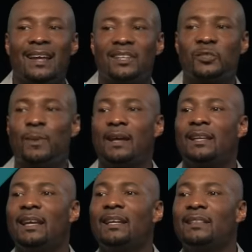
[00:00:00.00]
expect
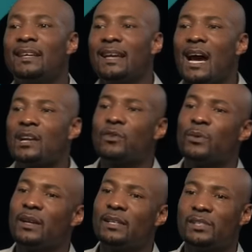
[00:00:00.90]
anything out of a
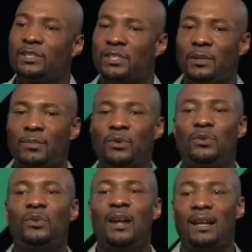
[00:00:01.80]
relationship you
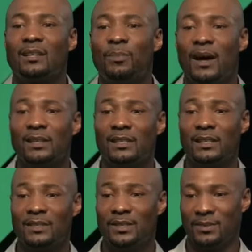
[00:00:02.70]
do not deposit
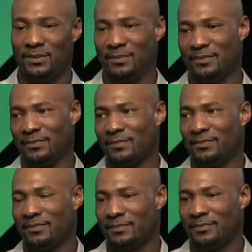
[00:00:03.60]
into.
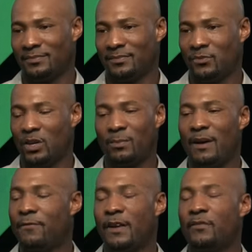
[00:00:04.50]
One of my
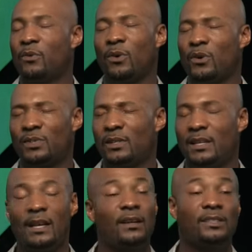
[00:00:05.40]
favorite words in the
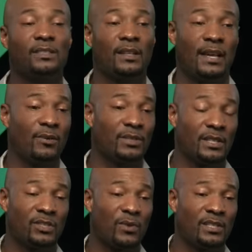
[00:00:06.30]
English language
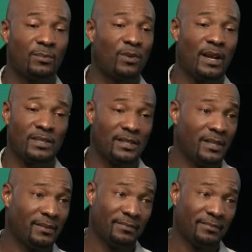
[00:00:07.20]
is reciprocity.